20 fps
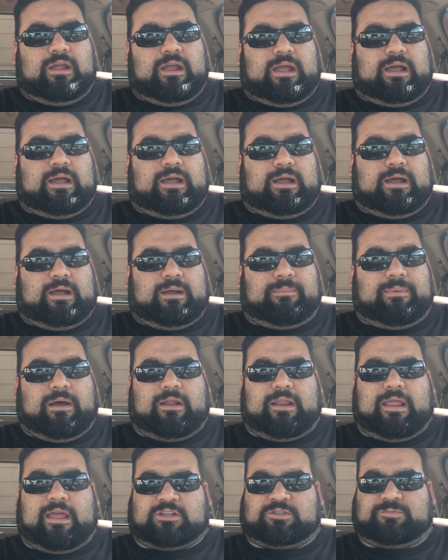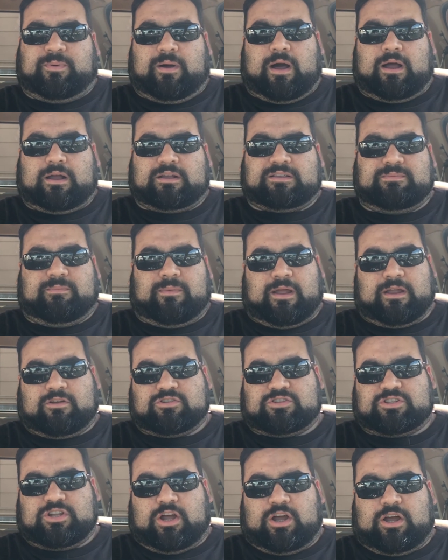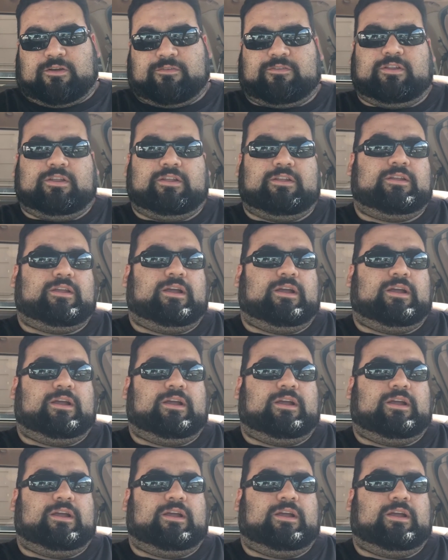uh, about Xbox, Microsoft.